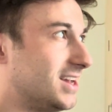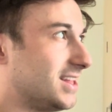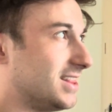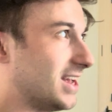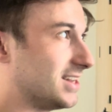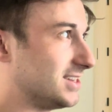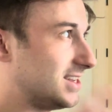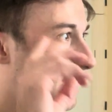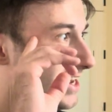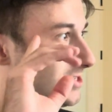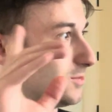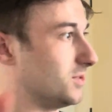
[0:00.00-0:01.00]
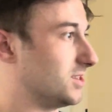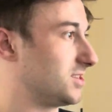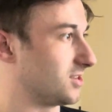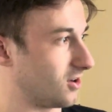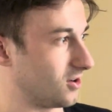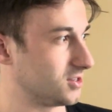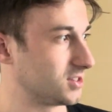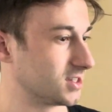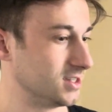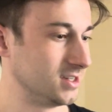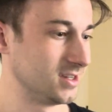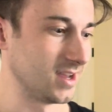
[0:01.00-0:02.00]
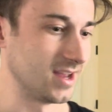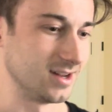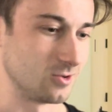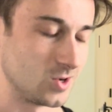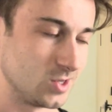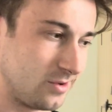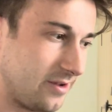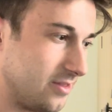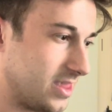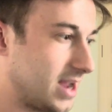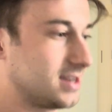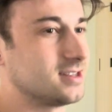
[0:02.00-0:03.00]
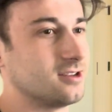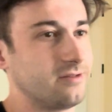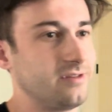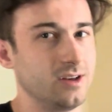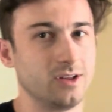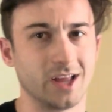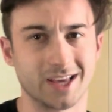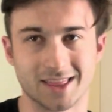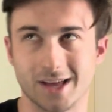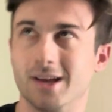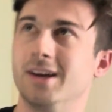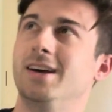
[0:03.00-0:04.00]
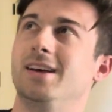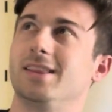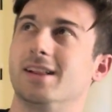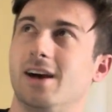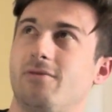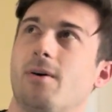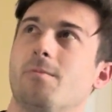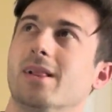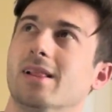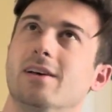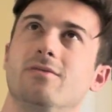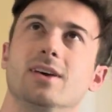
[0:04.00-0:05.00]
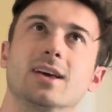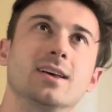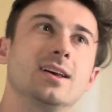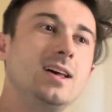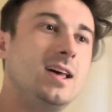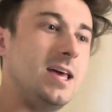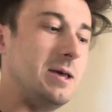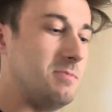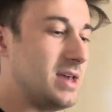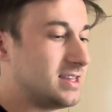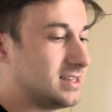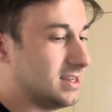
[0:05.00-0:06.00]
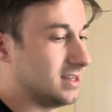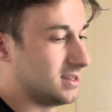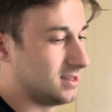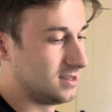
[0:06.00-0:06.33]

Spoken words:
that detachment starts, and that doesn't feel like the life I've been living, it makes it